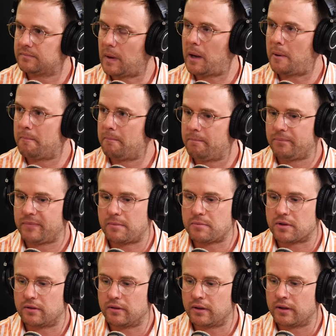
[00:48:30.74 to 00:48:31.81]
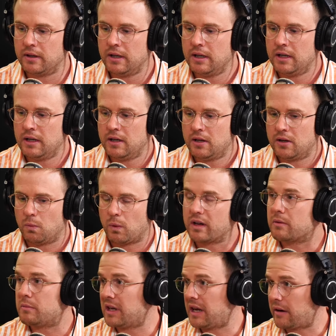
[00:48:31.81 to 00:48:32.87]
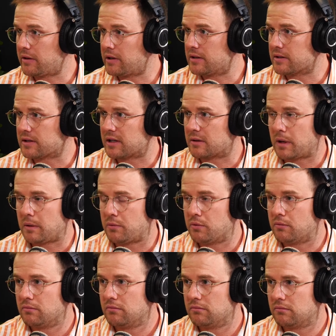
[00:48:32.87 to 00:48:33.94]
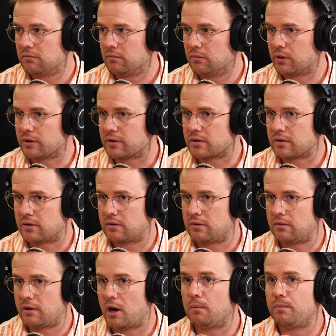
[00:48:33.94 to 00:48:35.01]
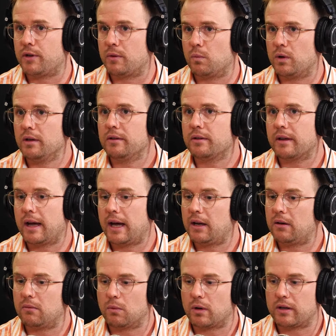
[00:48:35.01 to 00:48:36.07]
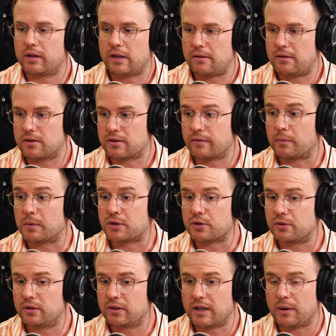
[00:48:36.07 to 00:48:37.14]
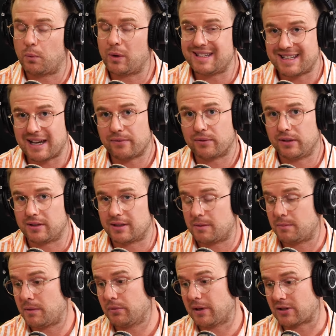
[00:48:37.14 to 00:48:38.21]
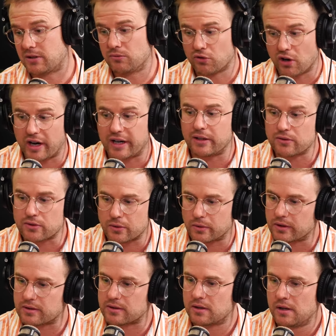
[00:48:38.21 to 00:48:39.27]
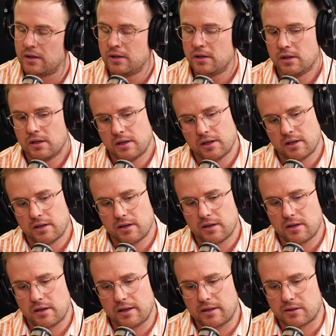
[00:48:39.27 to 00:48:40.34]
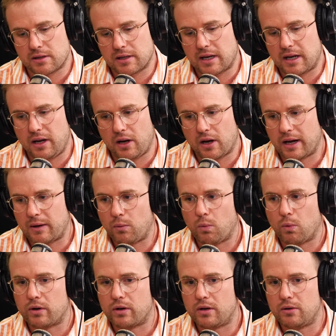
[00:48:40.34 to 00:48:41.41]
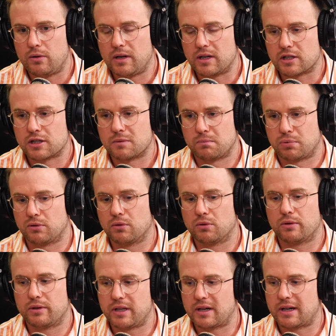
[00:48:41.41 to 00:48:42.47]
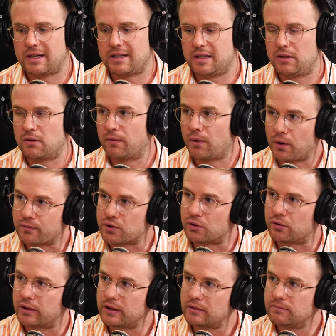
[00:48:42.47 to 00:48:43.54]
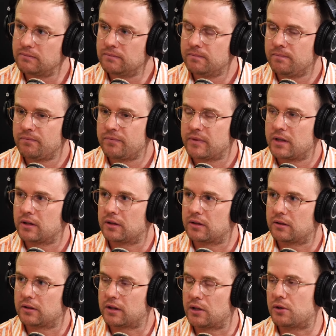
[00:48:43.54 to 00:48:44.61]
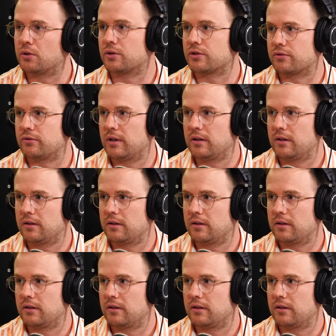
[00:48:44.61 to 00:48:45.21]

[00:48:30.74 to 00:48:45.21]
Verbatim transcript: Yeah, absolutely. One of the big areas that people want us to help them with, and one of the areas of opportunity that we definitely see, people actually write into us and say, I want to explore the idea of offshoring. Can you talk us through that?